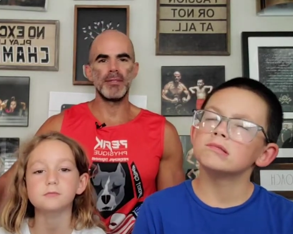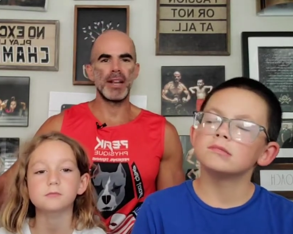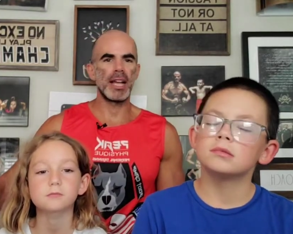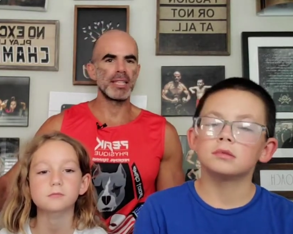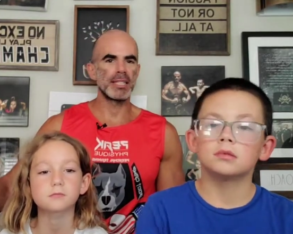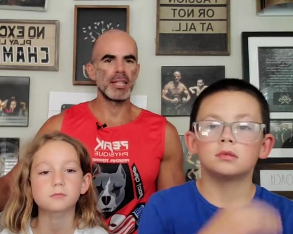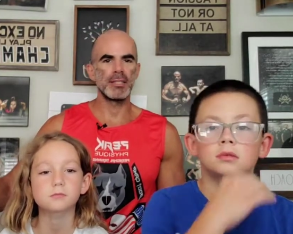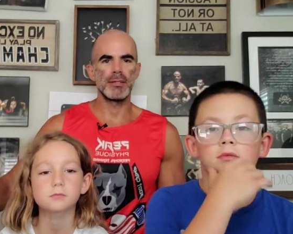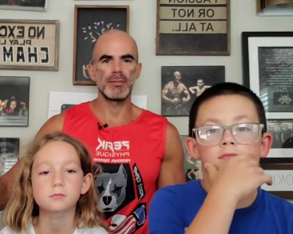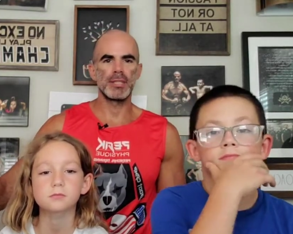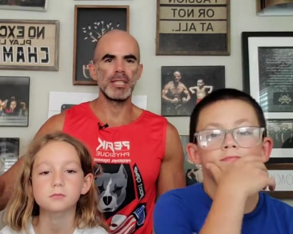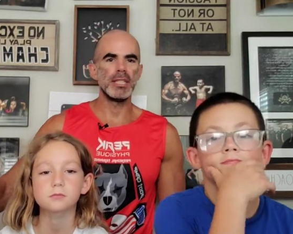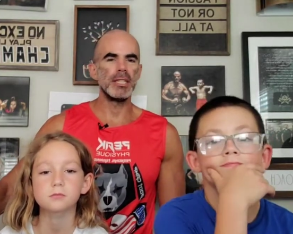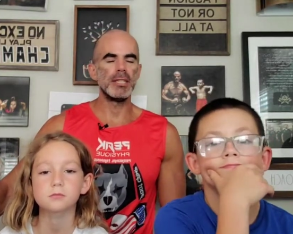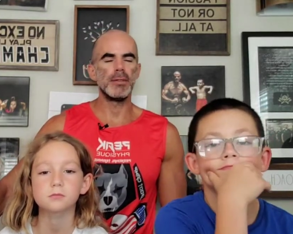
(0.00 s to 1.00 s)
Speaker 1: has tons of
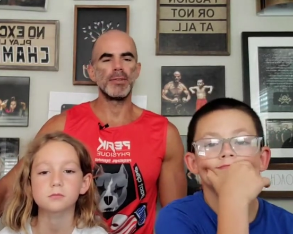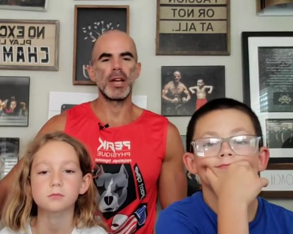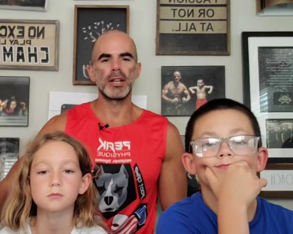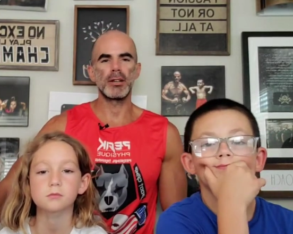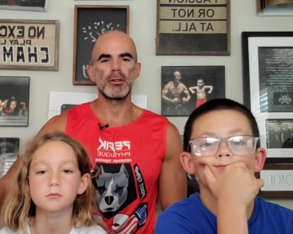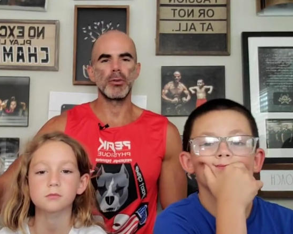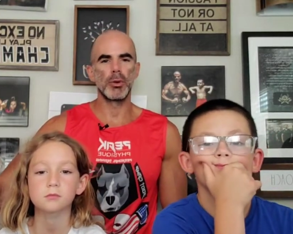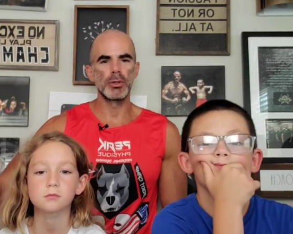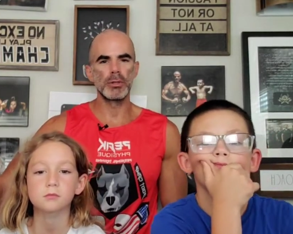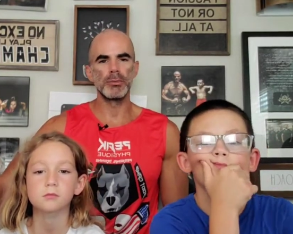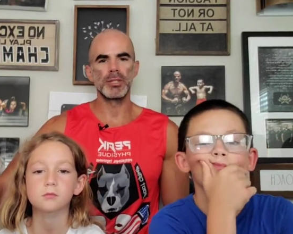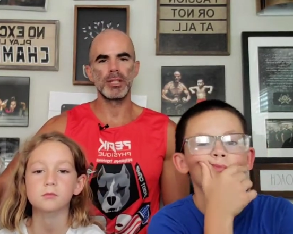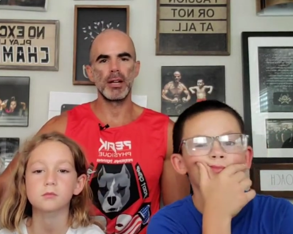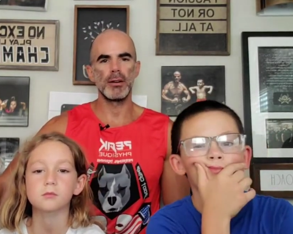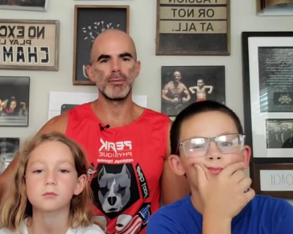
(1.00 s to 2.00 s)
seeds if you had to grow some
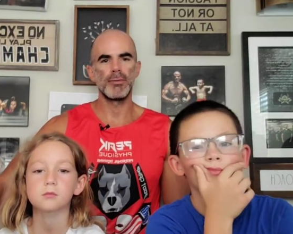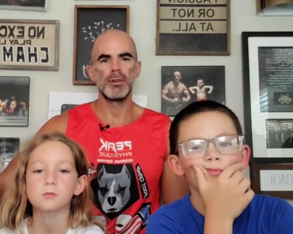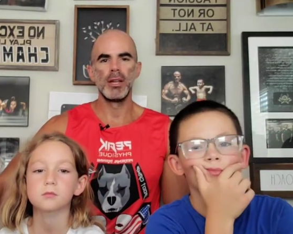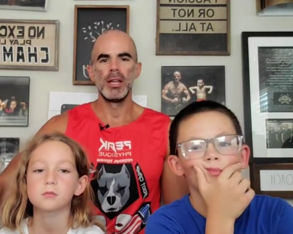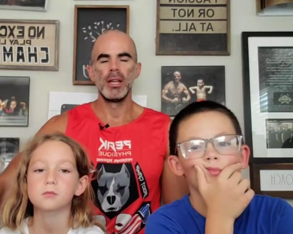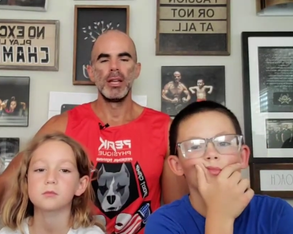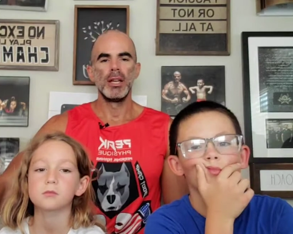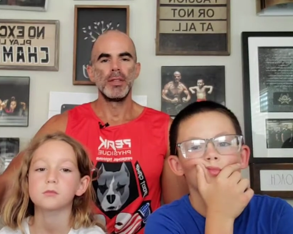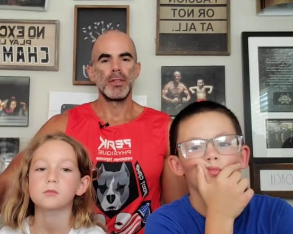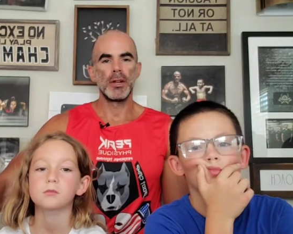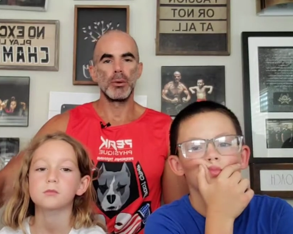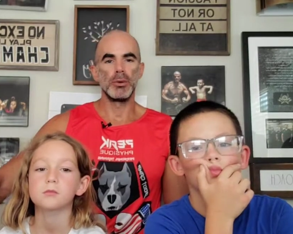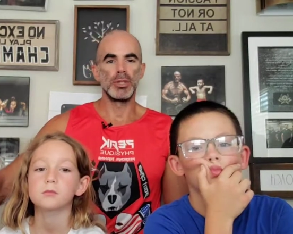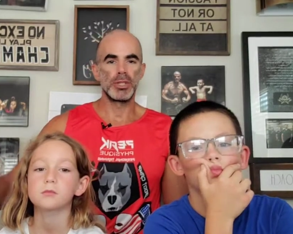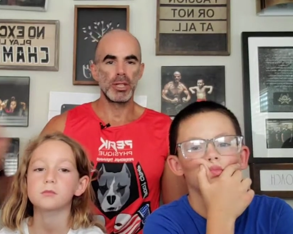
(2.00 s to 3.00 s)
stuff. There
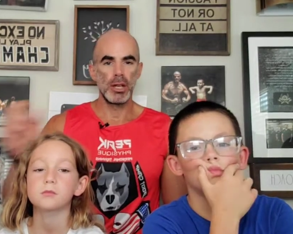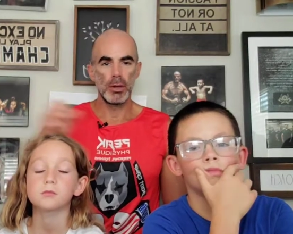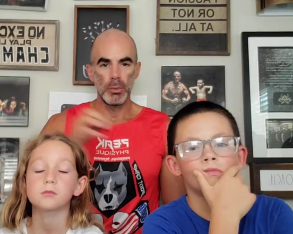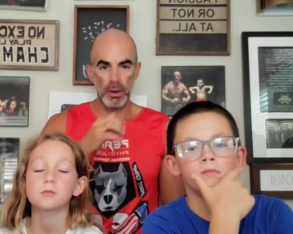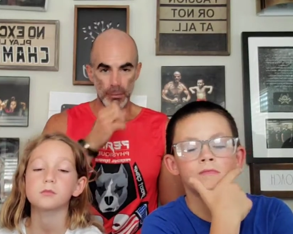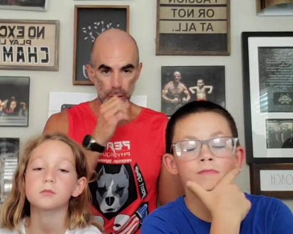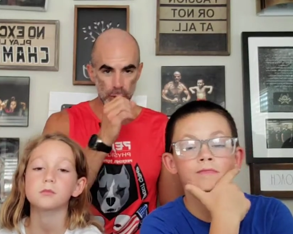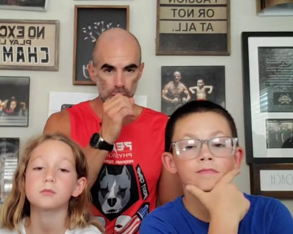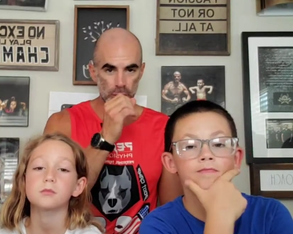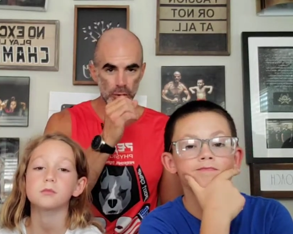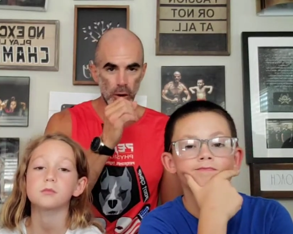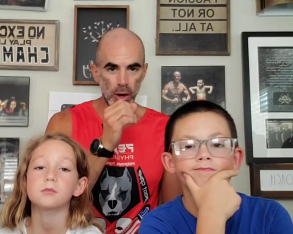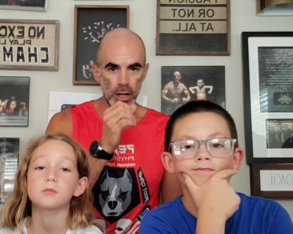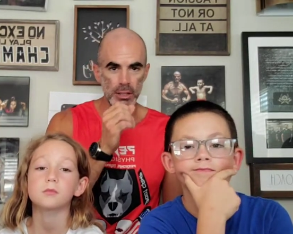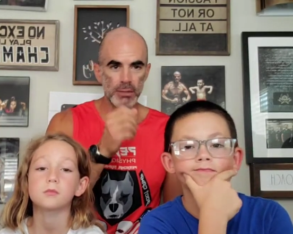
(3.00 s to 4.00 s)
was we have those
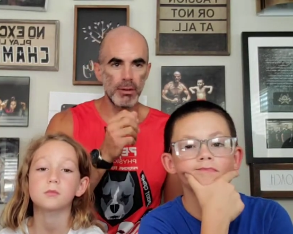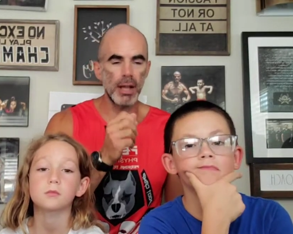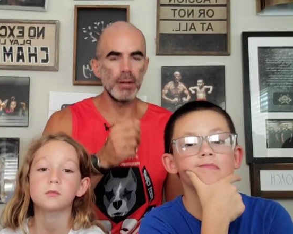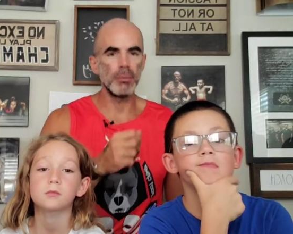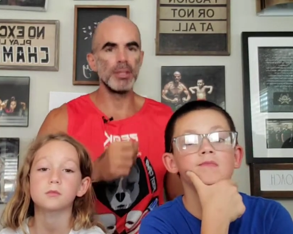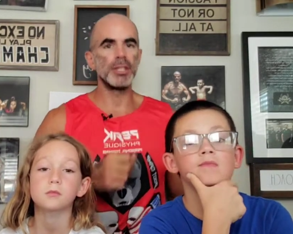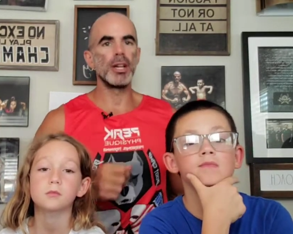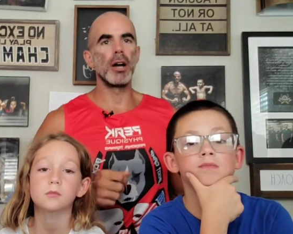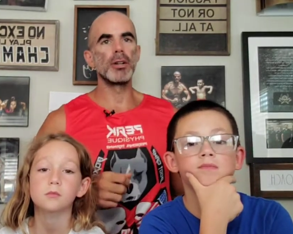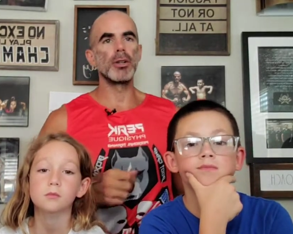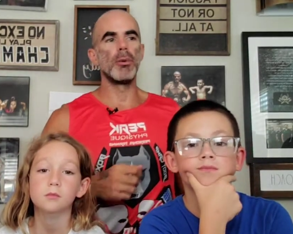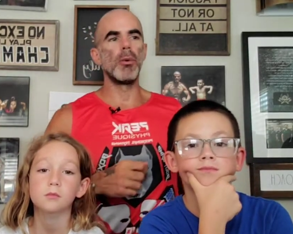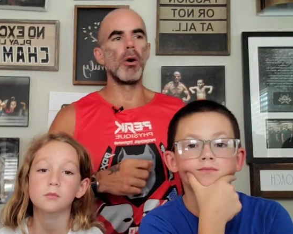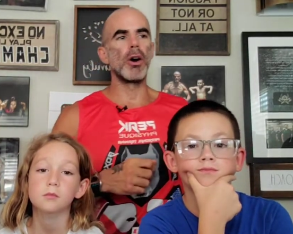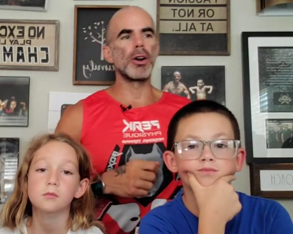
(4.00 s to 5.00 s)
straws, right? We dug the
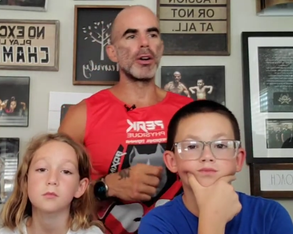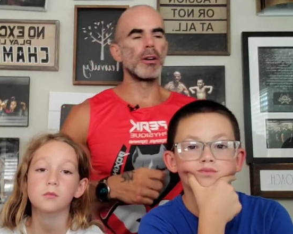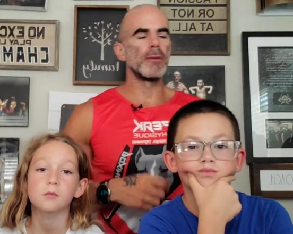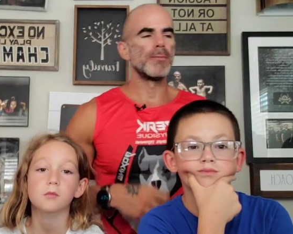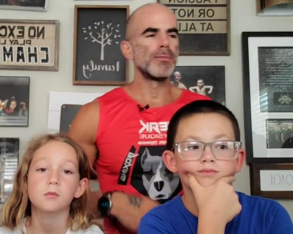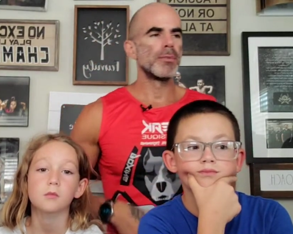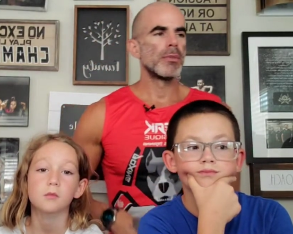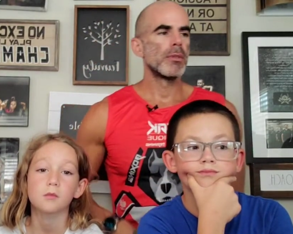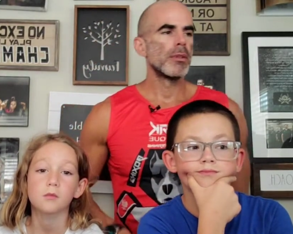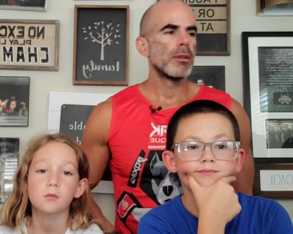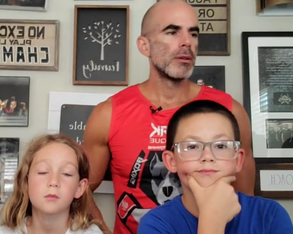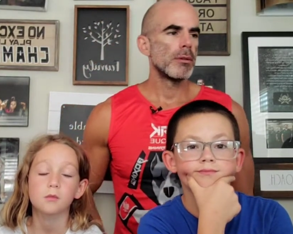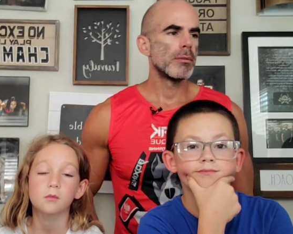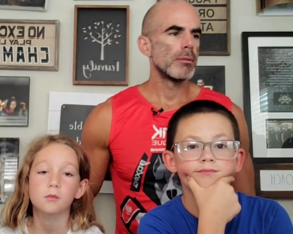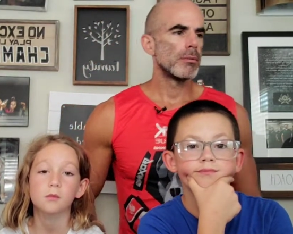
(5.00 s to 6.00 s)
water.
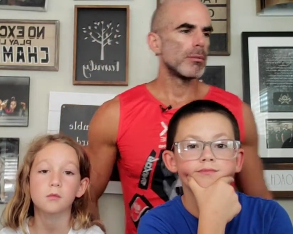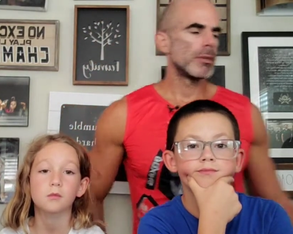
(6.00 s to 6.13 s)
One